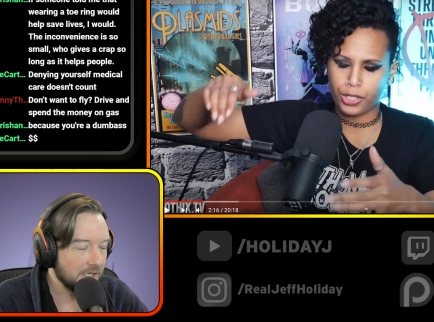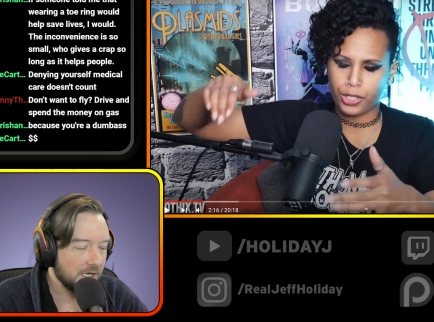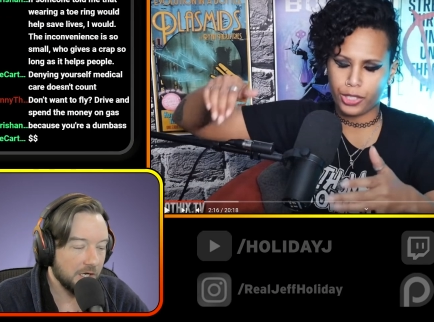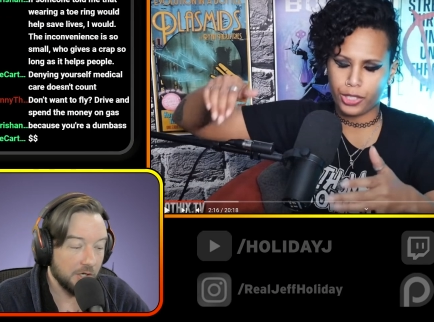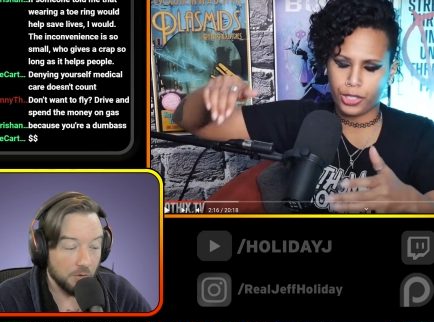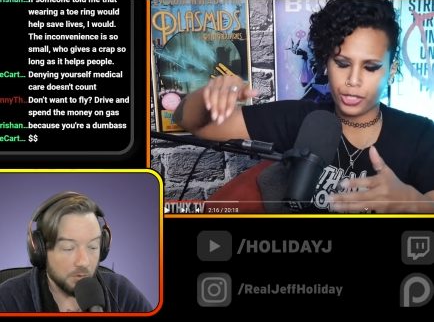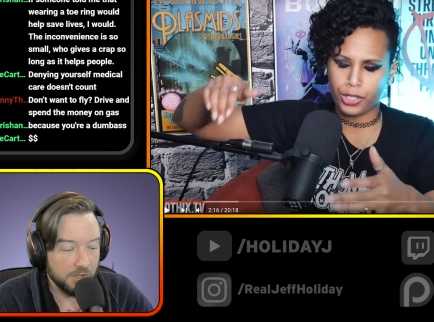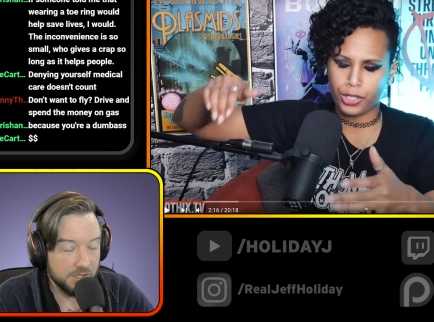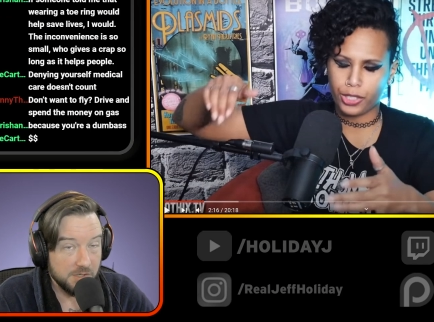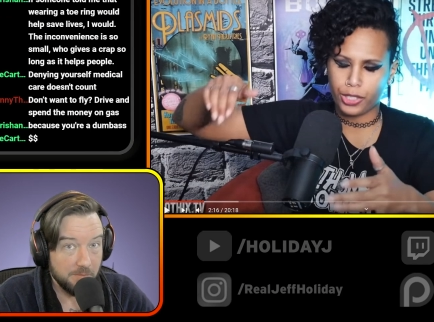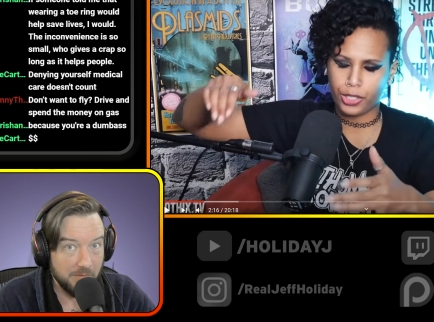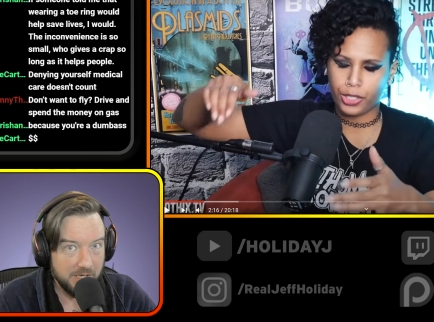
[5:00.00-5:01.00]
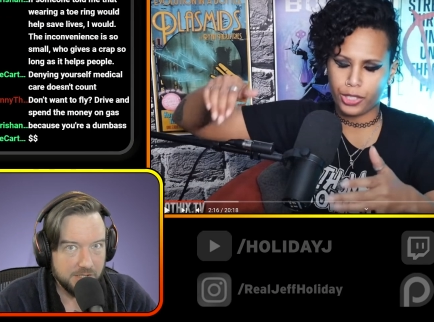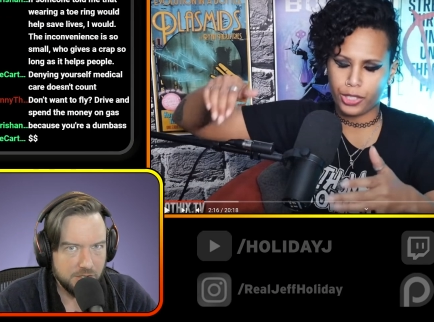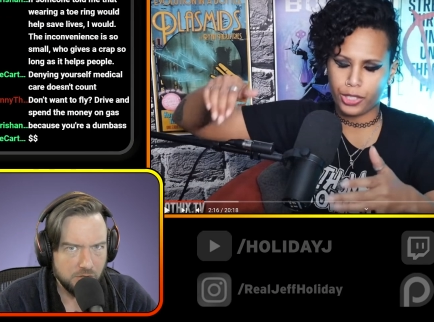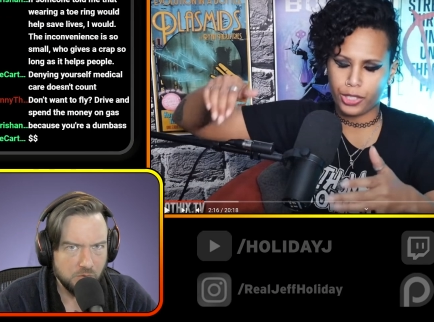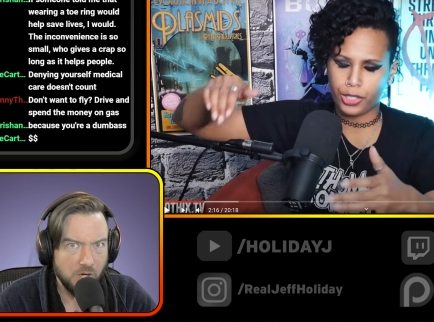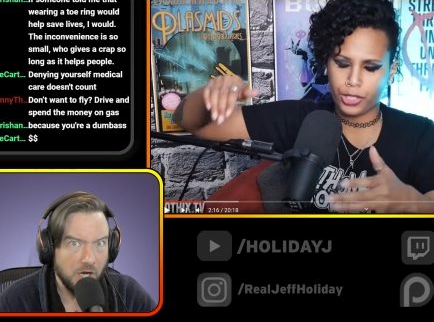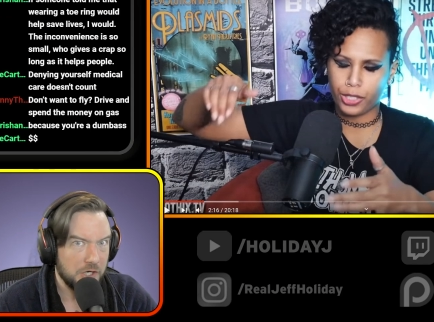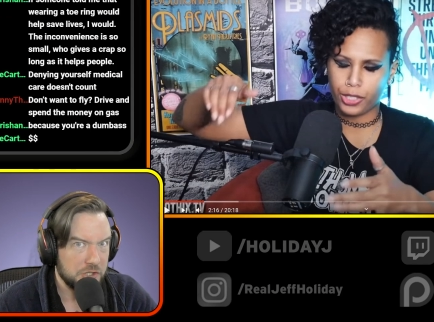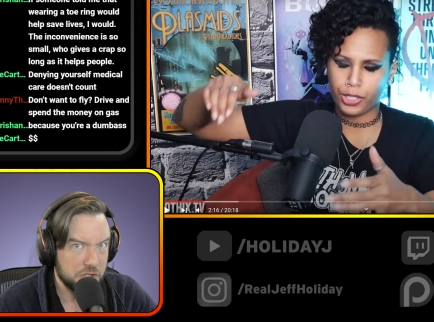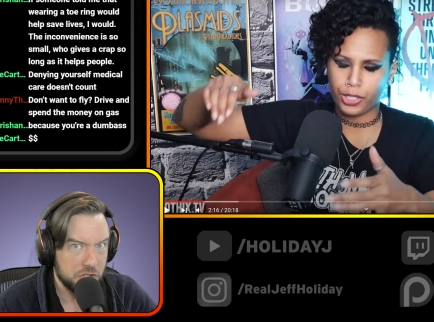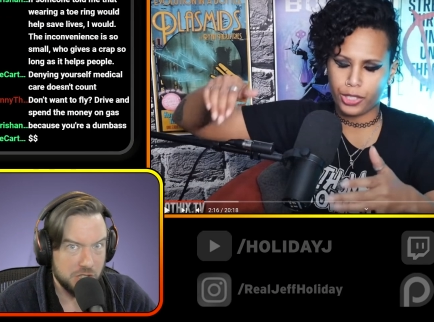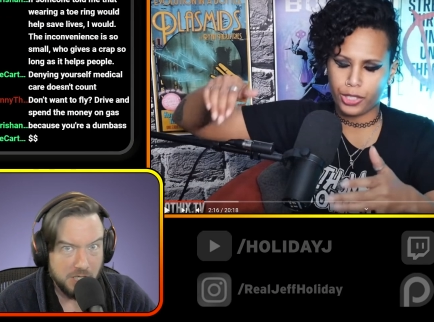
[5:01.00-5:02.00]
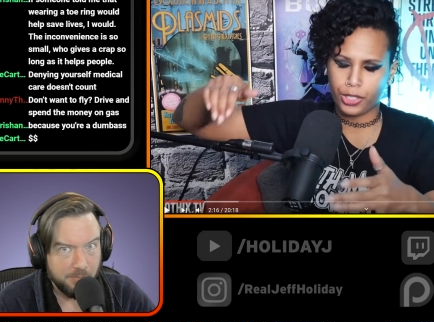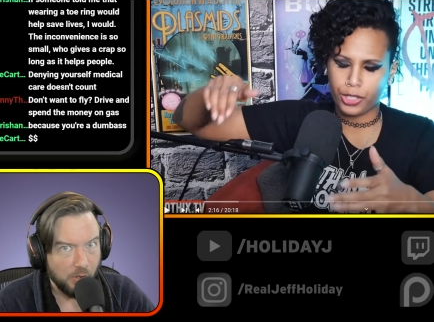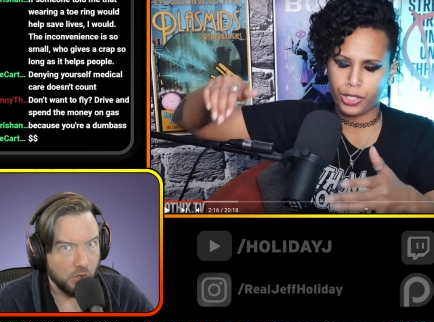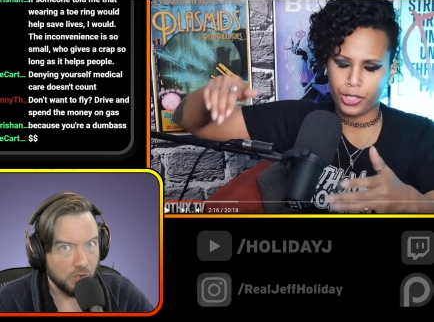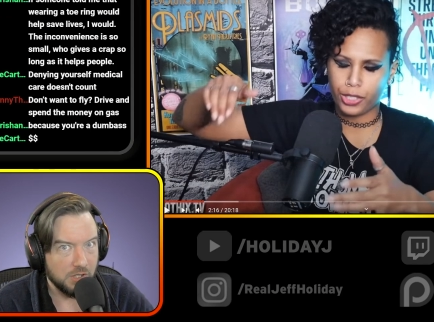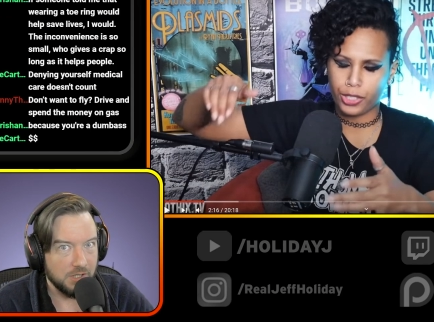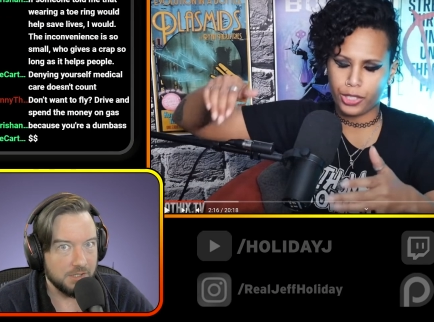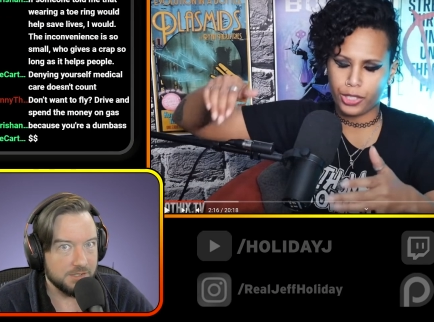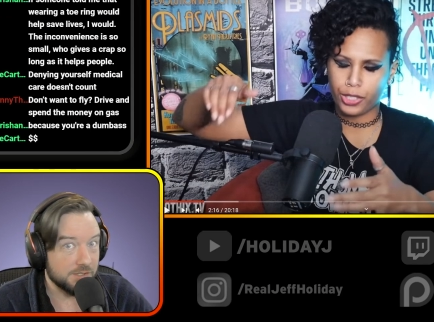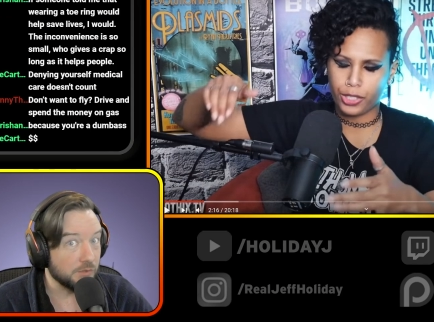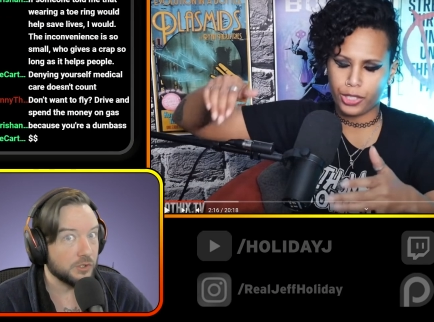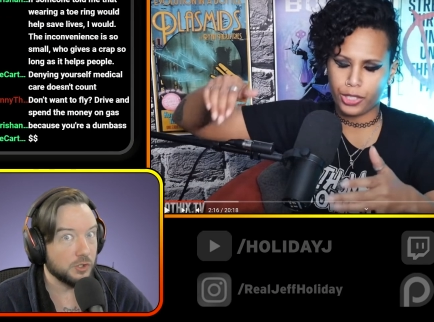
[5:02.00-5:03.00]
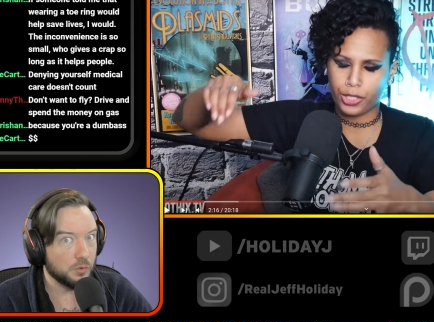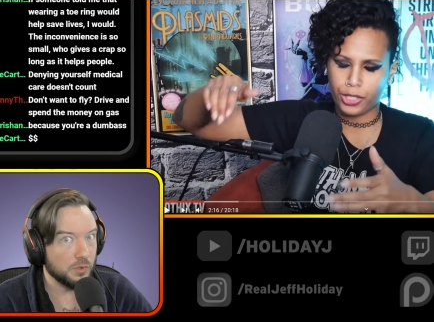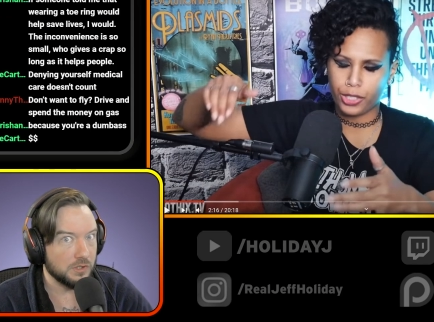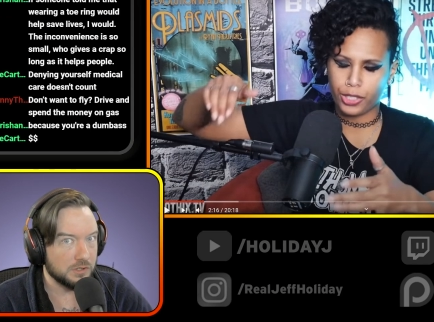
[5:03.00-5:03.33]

Speaker 1: in order to make you a sheeple, so you will